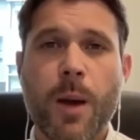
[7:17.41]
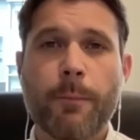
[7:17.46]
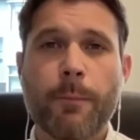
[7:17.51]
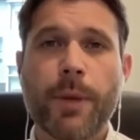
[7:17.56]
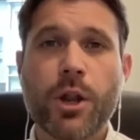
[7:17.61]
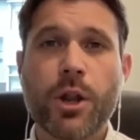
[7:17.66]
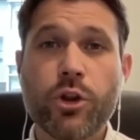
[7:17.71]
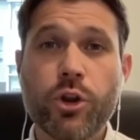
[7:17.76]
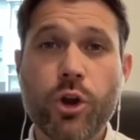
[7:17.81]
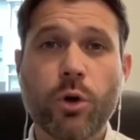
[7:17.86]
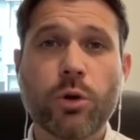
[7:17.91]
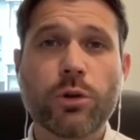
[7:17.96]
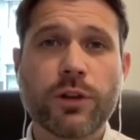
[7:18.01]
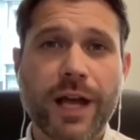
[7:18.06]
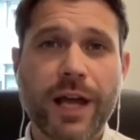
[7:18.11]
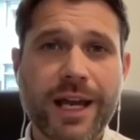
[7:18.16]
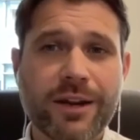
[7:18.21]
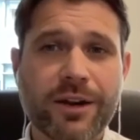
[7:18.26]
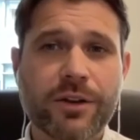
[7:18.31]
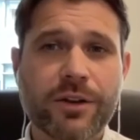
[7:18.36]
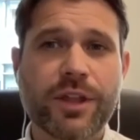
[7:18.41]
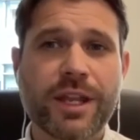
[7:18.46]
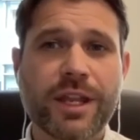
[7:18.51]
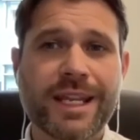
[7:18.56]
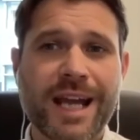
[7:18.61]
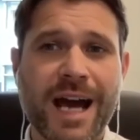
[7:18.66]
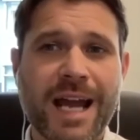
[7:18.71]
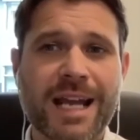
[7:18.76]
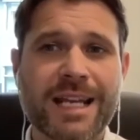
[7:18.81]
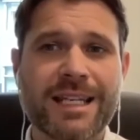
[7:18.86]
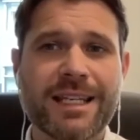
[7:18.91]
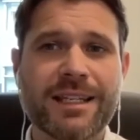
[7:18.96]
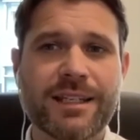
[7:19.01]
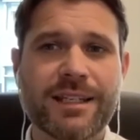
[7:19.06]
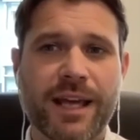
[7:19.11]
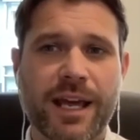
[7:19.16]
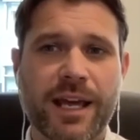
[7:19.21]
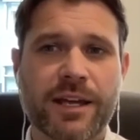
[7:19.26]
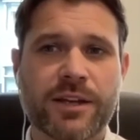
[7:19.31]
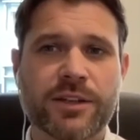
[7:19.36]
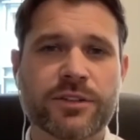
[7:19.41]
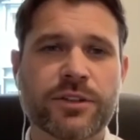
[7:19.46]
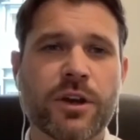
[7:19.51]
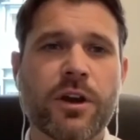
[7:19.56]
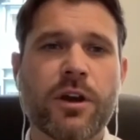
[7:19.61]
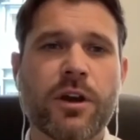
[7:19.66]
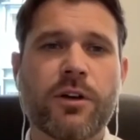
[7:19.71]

but no later than 90 days